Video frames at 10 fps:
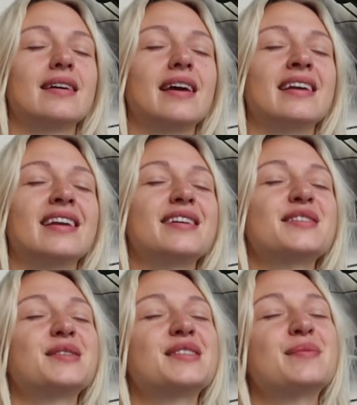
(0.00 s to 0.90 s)
And at a
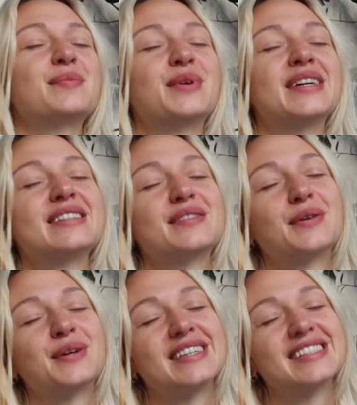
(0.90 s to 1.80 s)
certain point, of
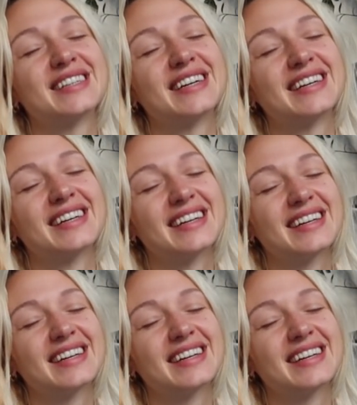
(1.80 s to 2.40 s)
course, our